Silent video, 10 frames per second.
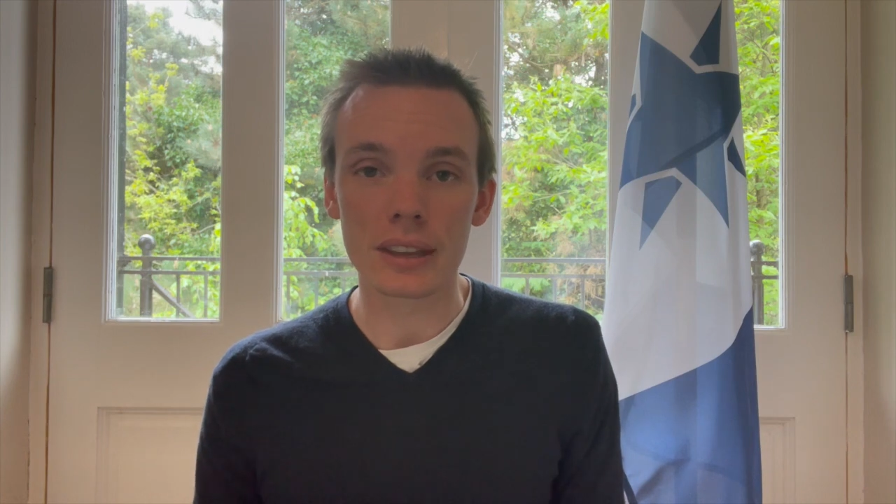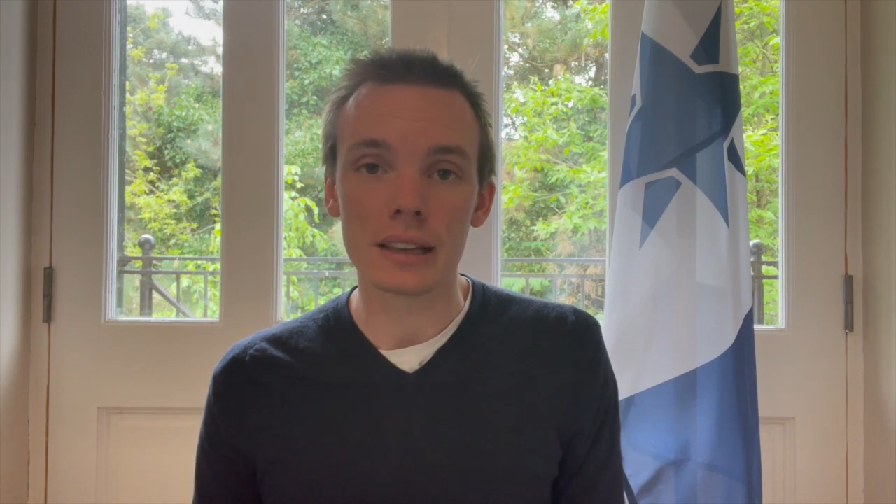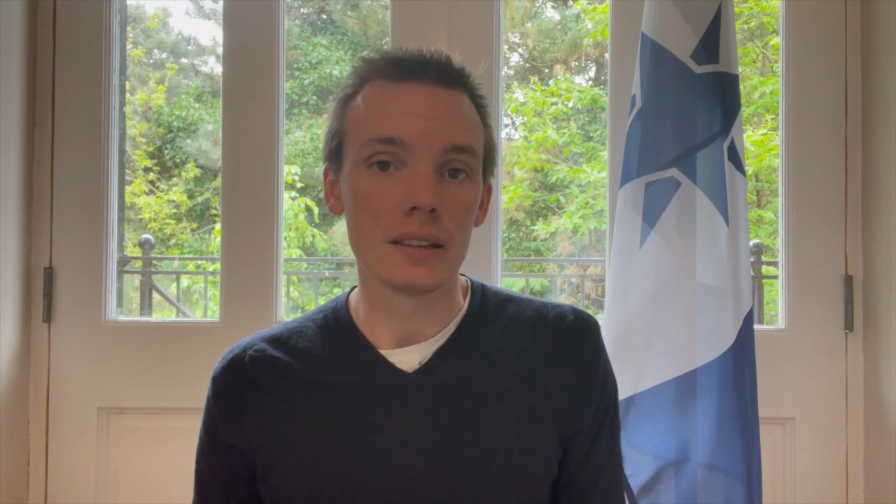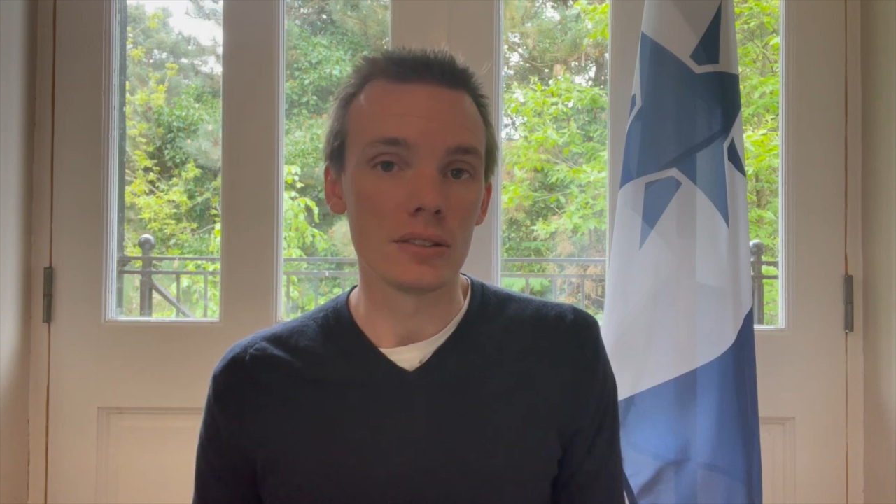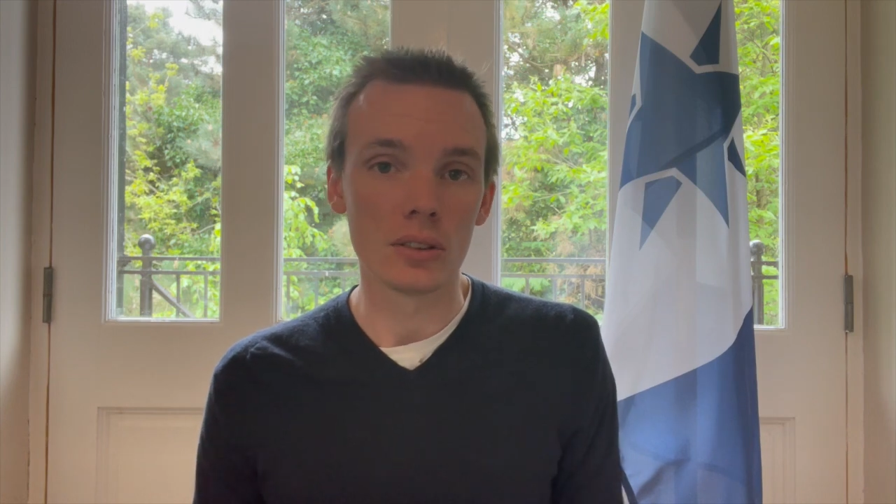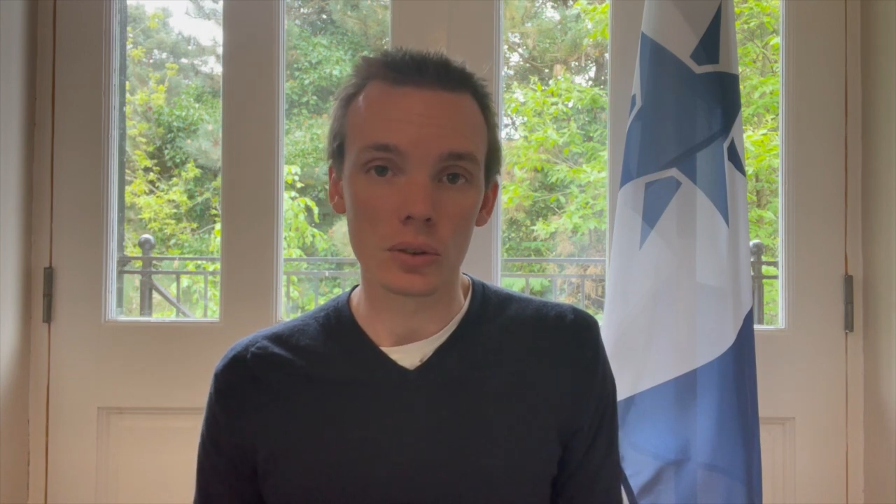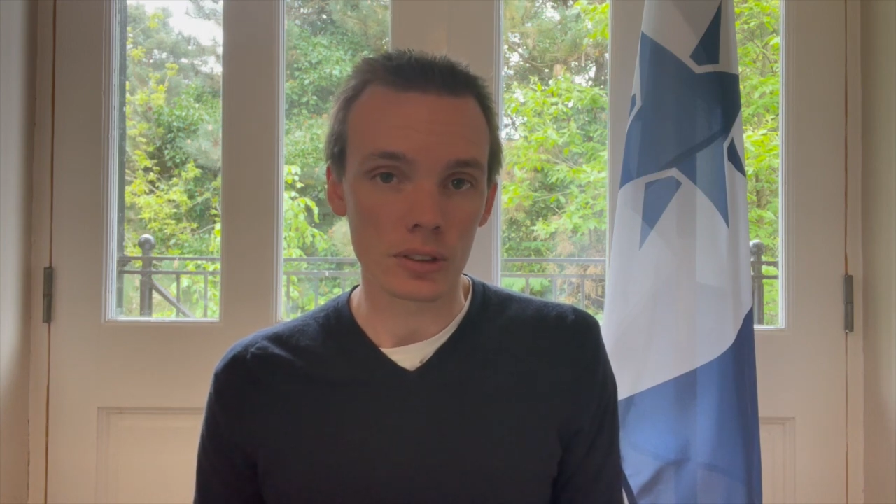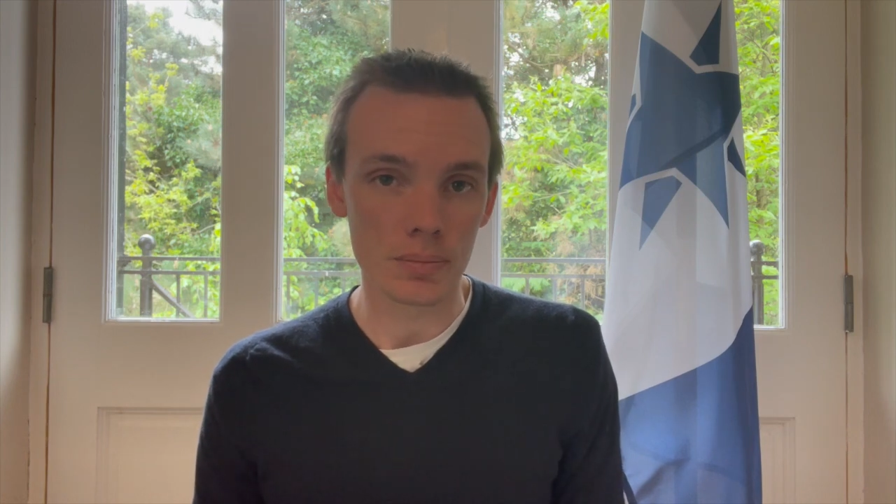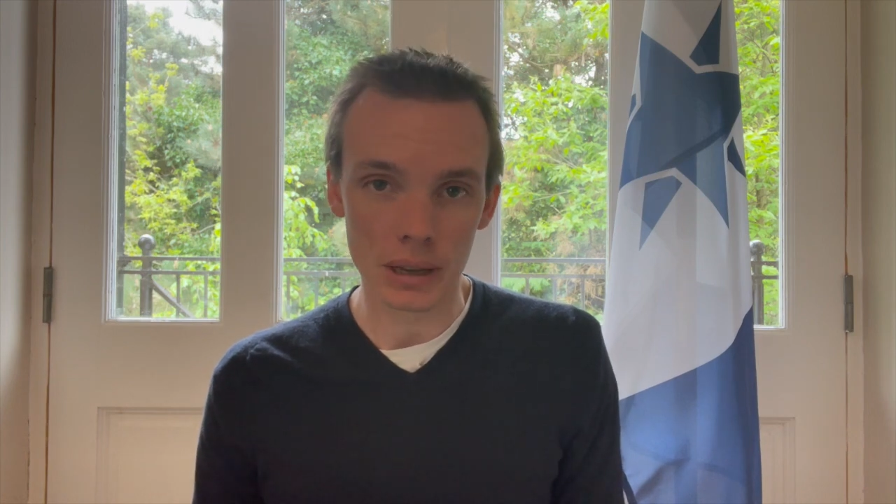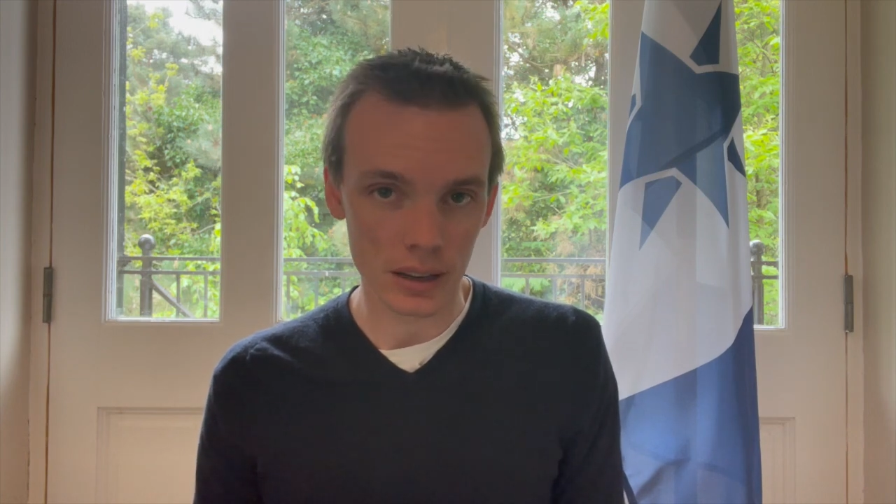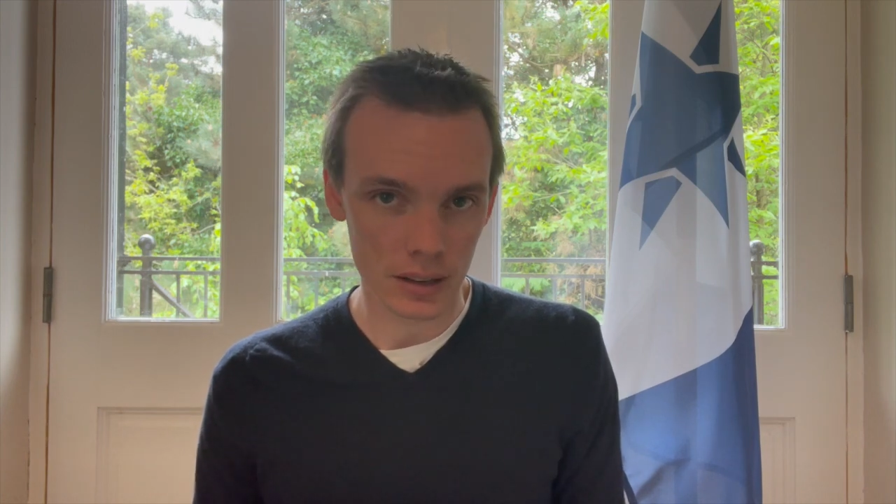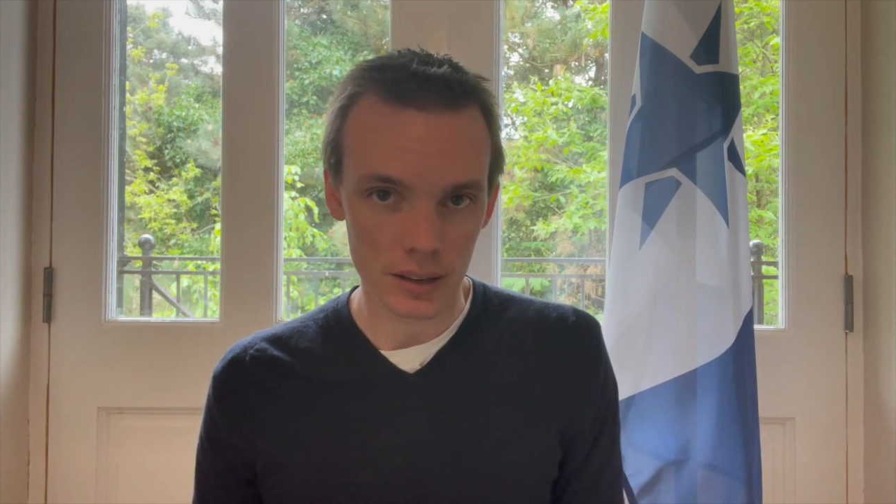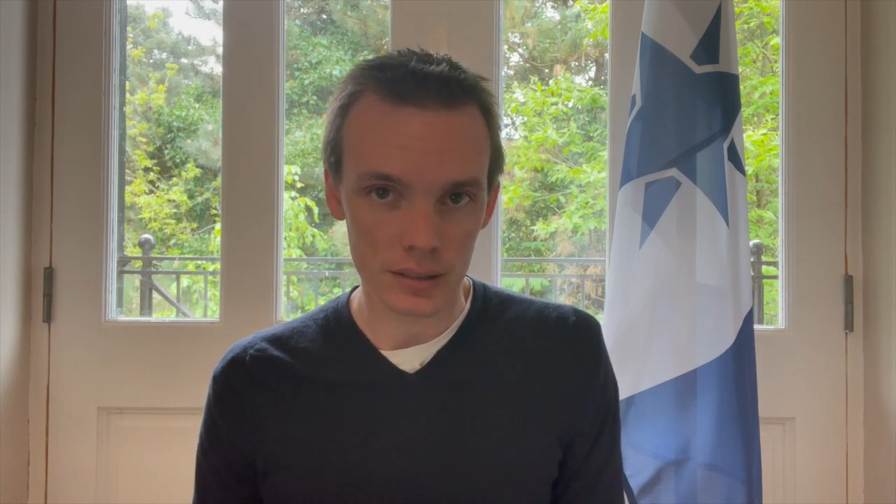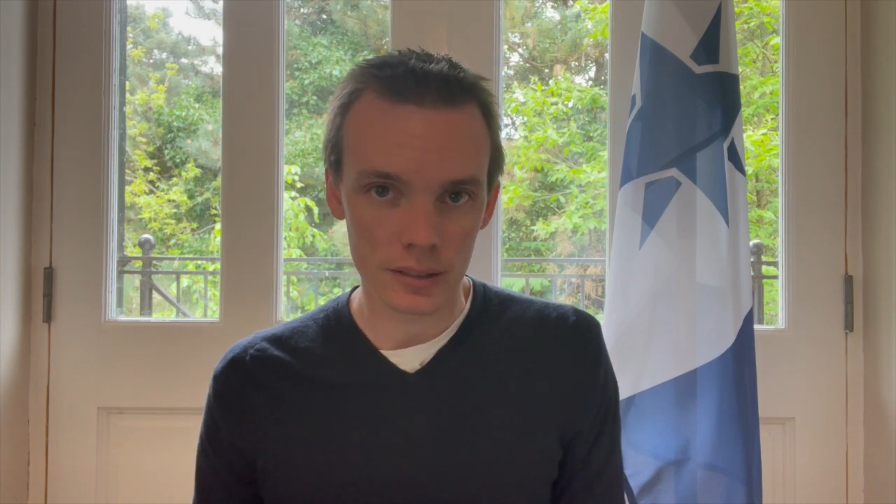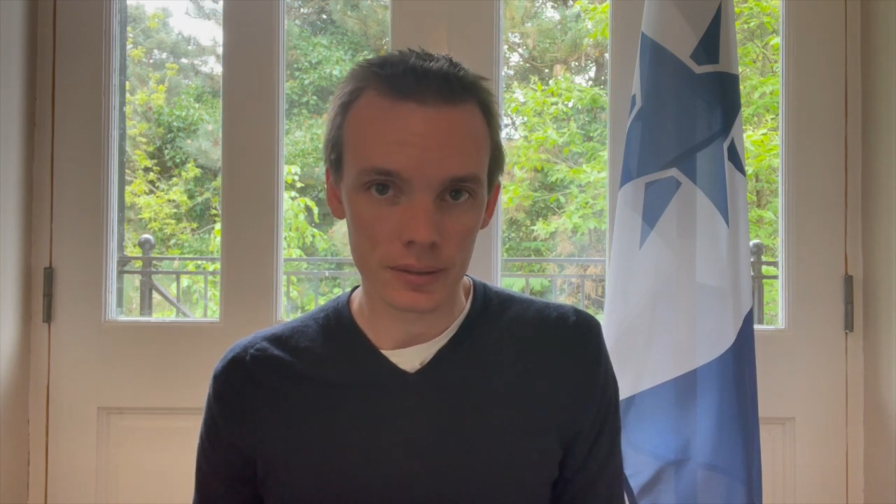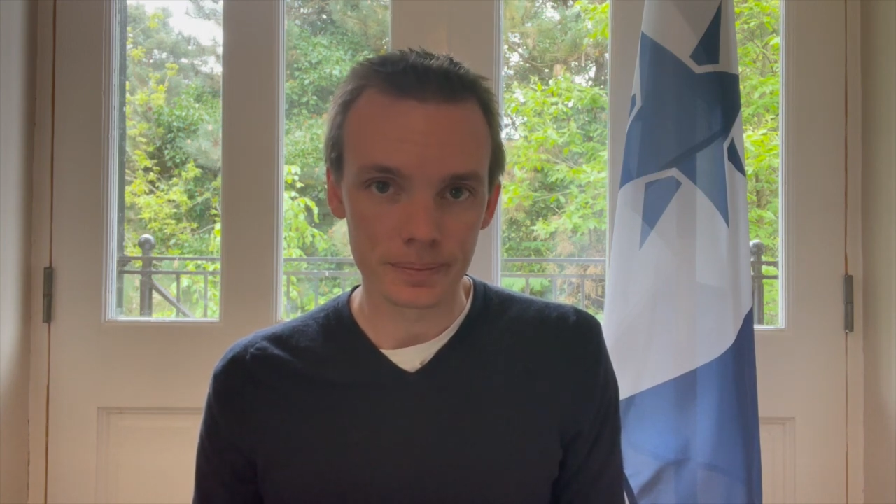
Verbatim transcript: is not a big ask.